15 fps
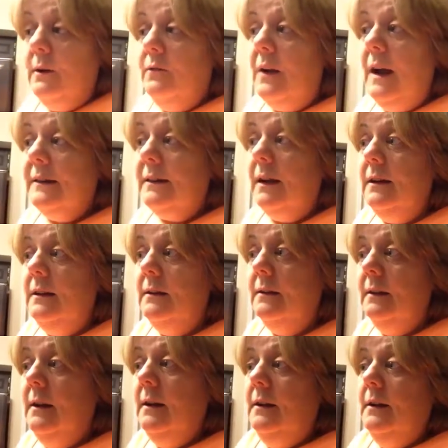In fact, I
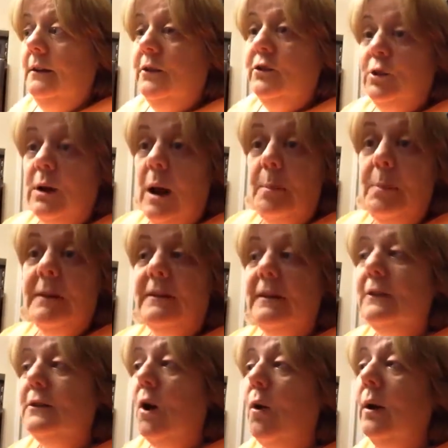showed up in
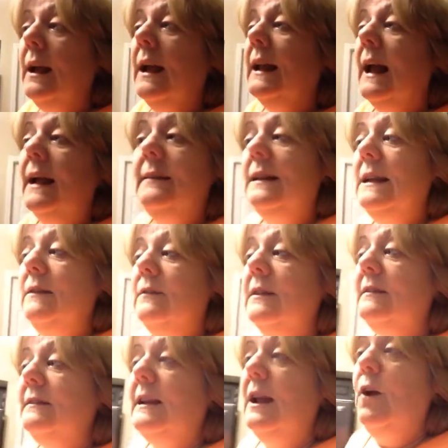Sedona and I didn't even
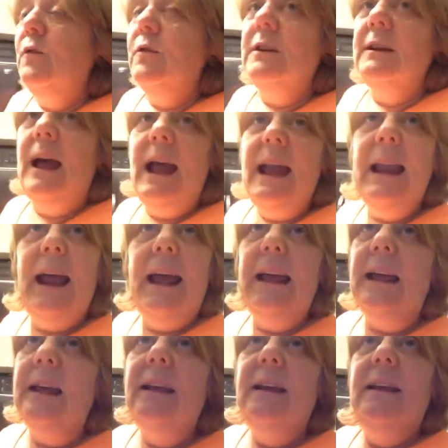stay
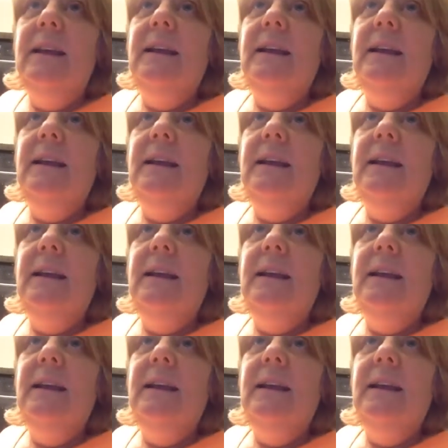overnight.